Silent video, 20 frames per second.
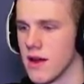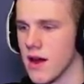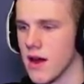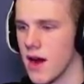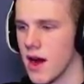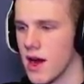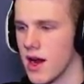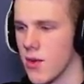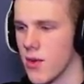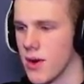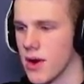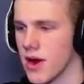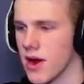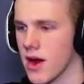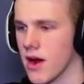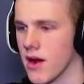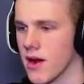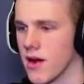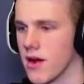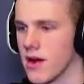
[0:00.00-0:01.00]
Alright, here we
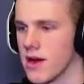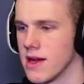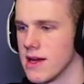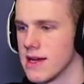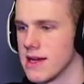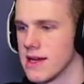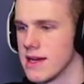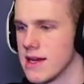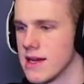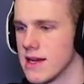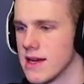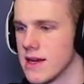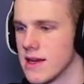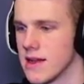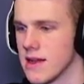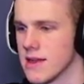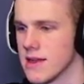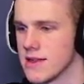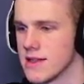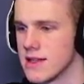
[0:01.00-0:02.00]
go.
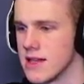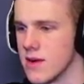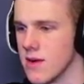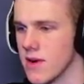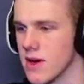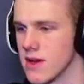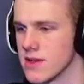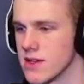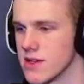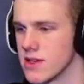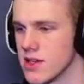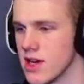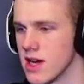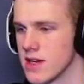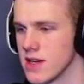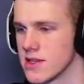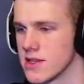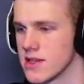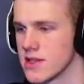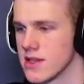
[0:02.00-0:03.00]
Let's see, where's the
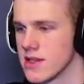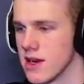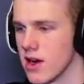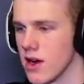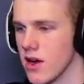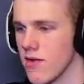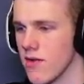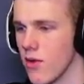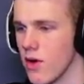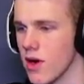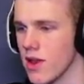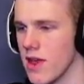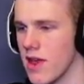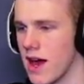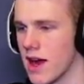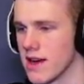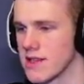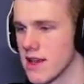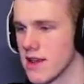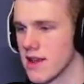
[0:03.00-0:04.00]
chest? I gotta avoid that,
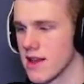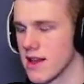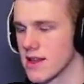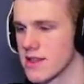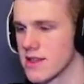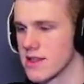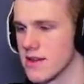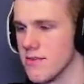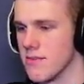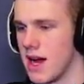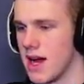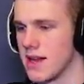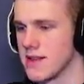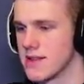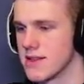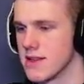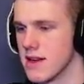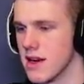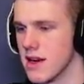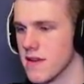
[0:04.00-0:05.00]
because I think that's some bad
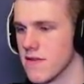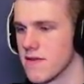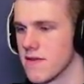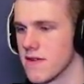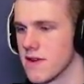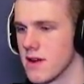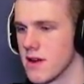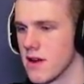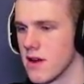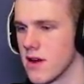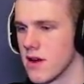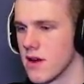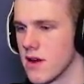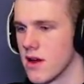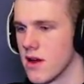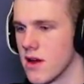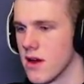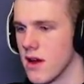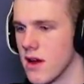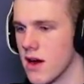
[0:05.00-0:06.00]
stuff.
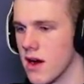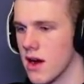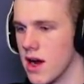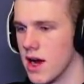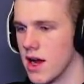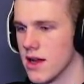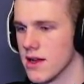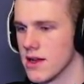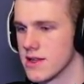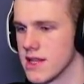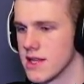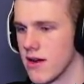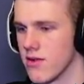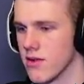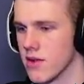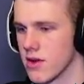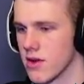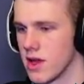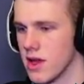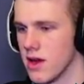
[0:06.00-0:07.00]
Alright, let's have a
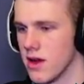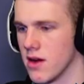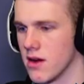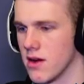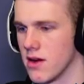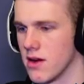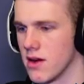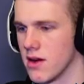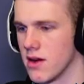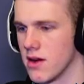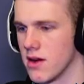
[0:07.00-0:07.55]
look here.